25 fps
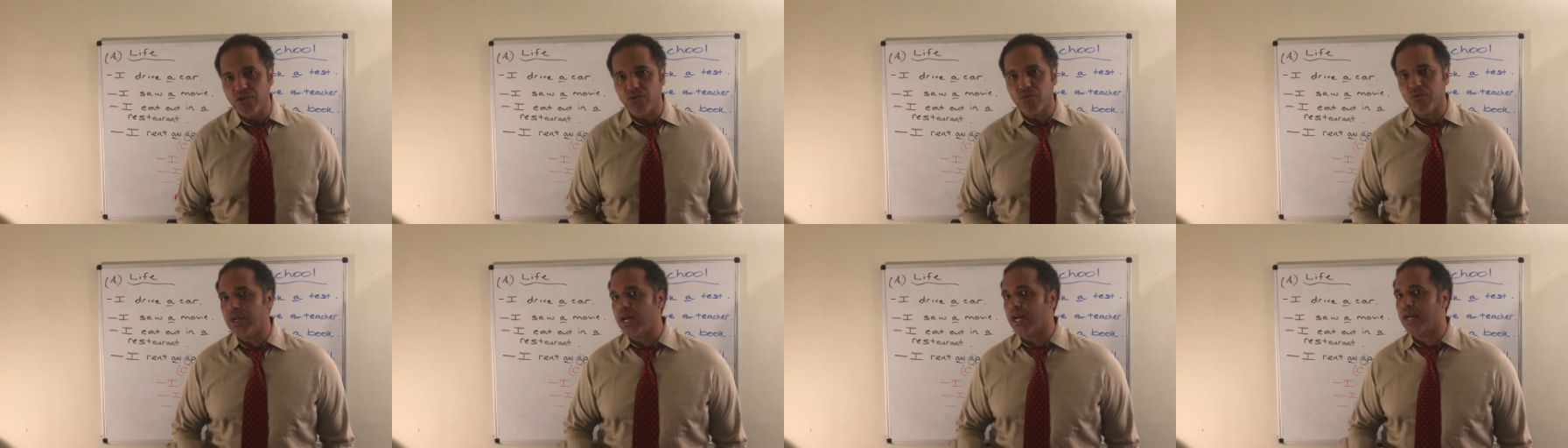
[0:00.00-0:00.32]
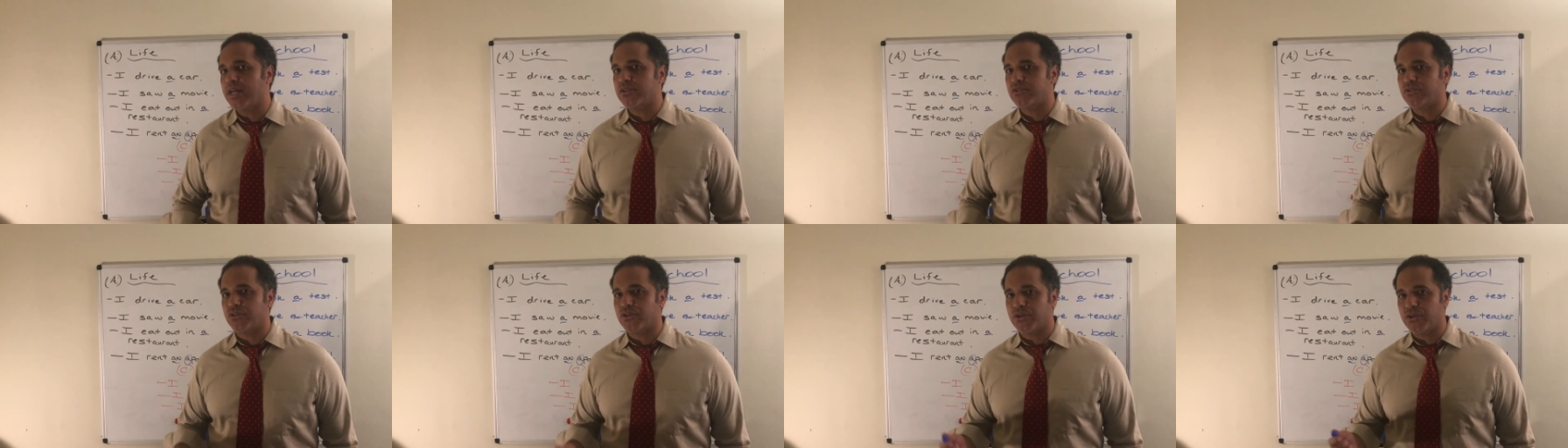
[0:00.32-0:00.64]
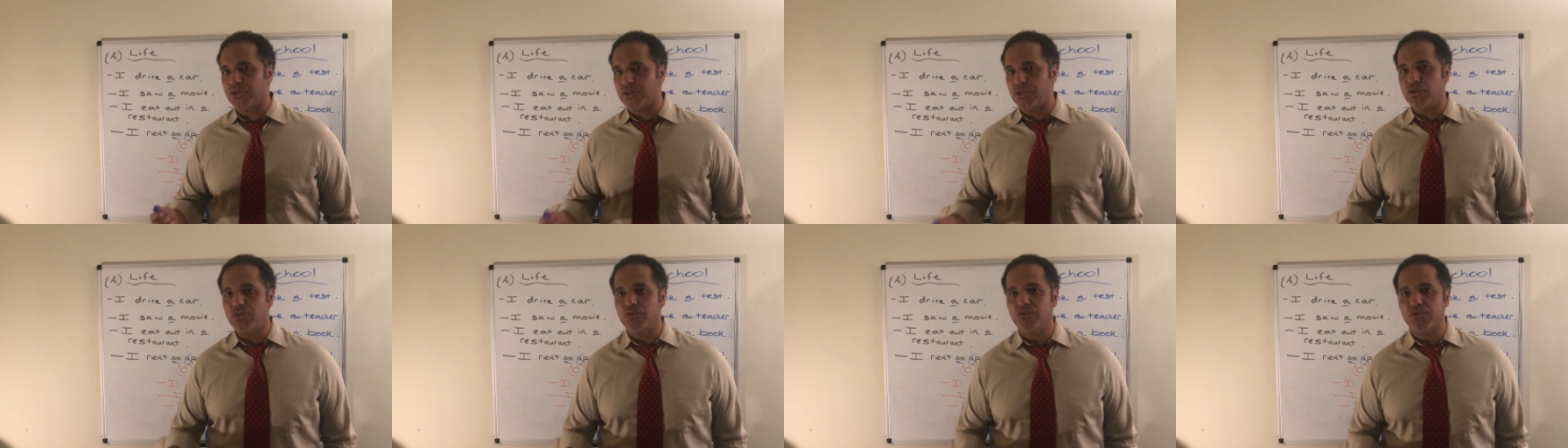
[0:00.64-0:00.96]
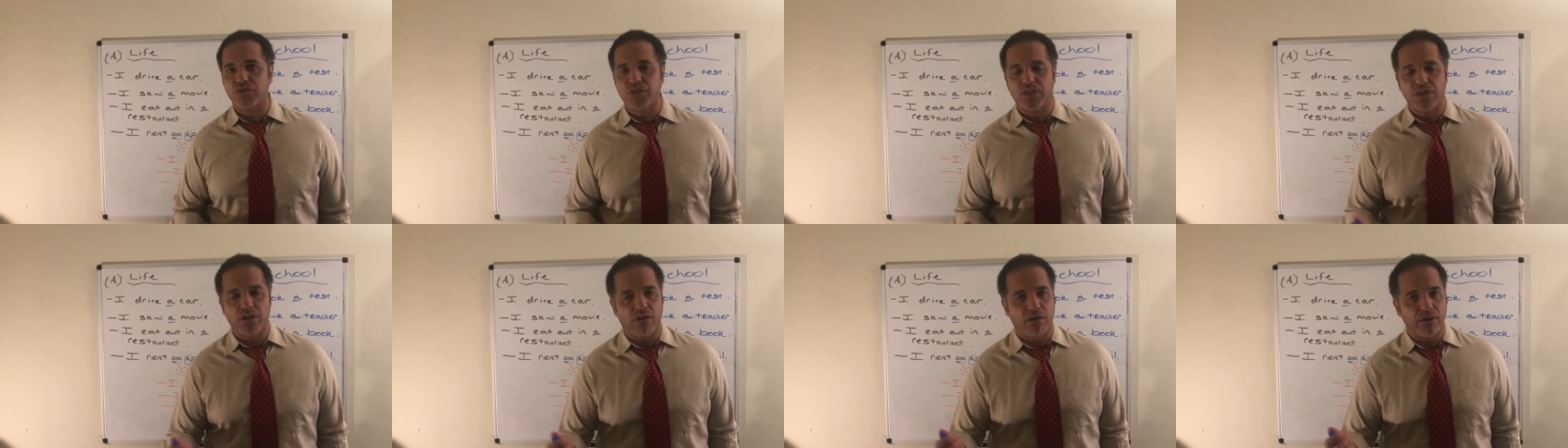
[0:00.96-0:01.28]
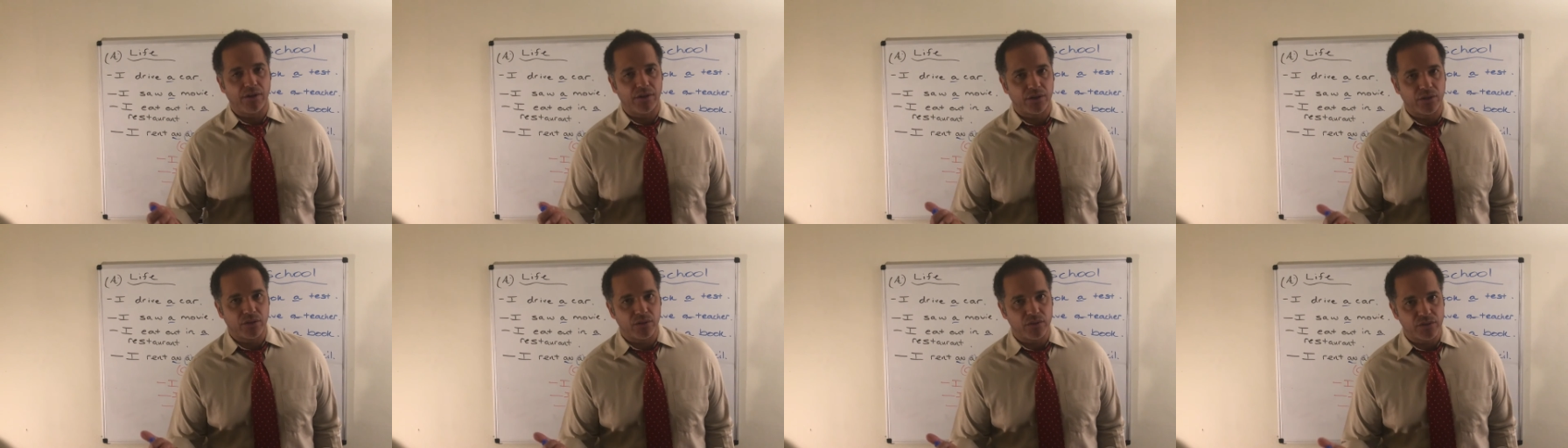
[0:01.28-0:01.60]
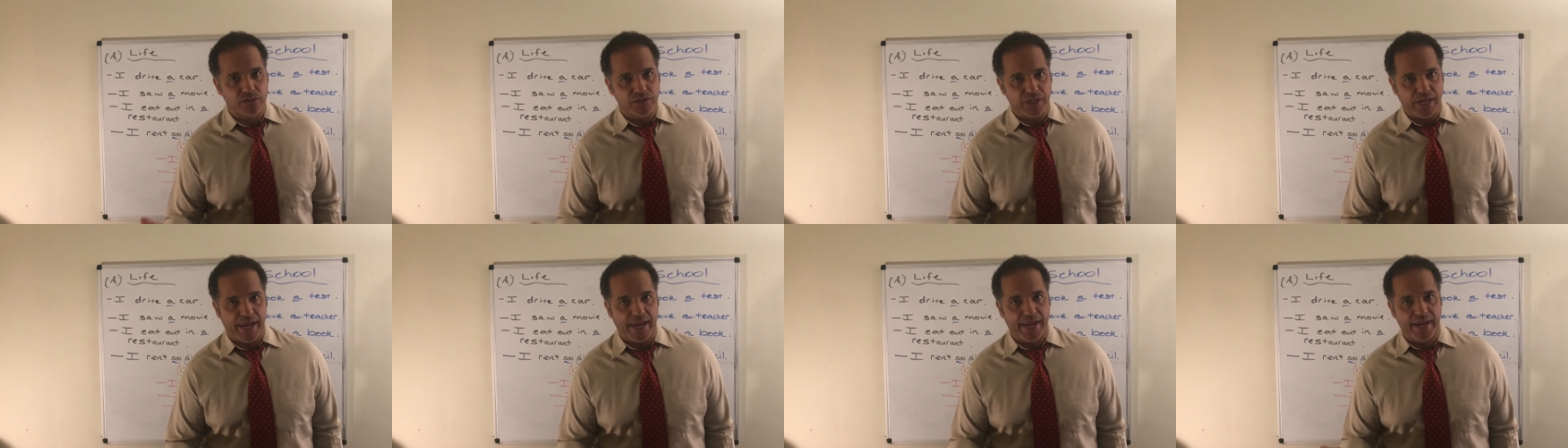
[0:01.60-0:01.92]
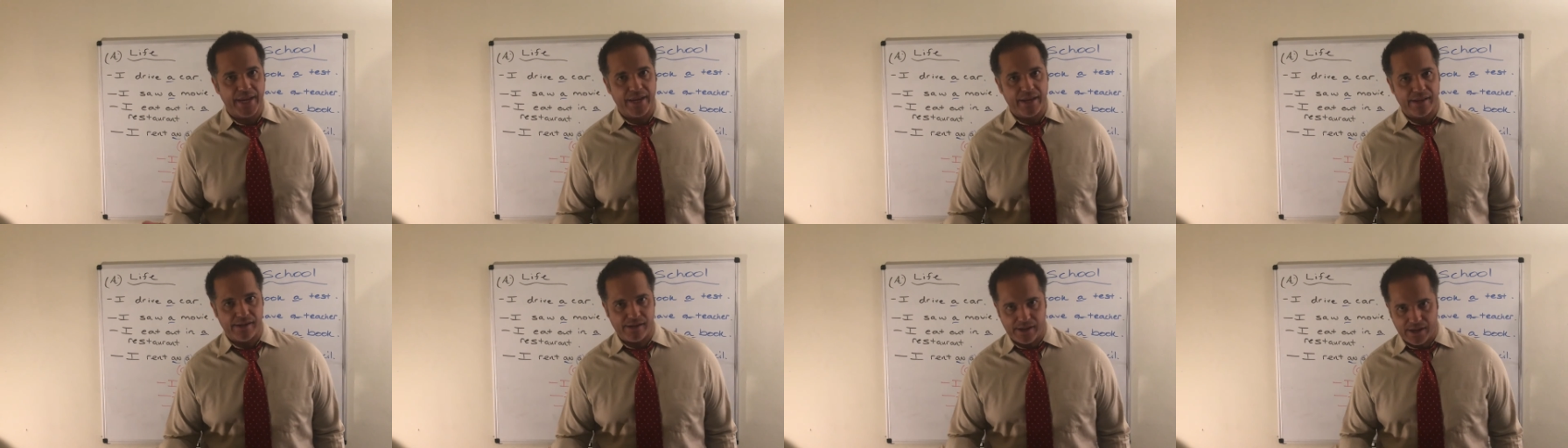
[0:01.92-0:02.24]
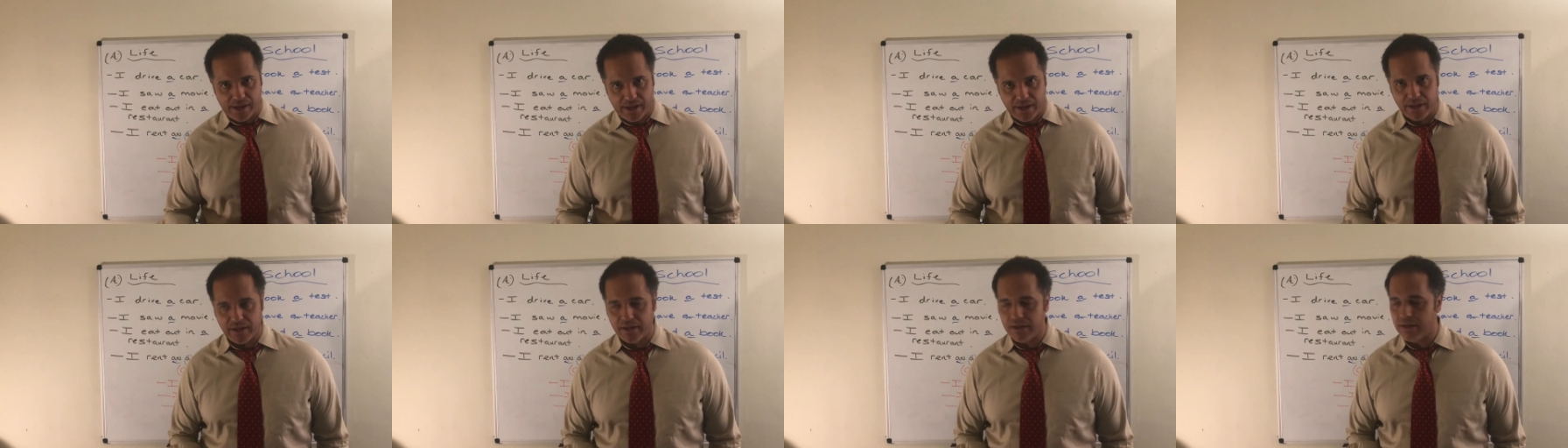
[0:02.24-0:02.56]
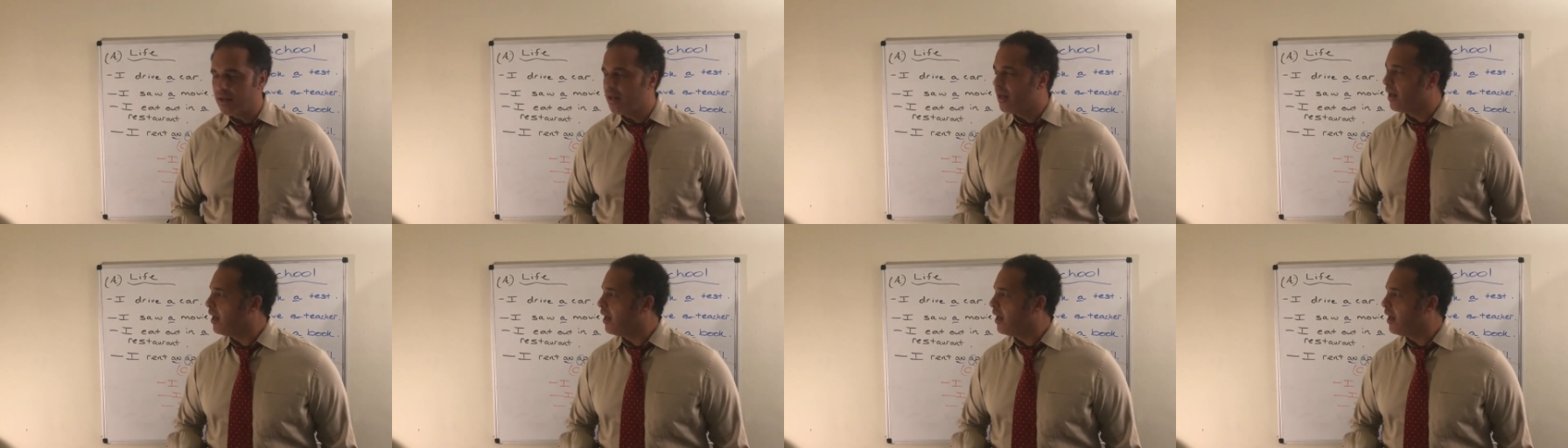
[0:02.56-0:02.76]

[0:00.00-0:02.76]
you guys are going to use the articles a and an,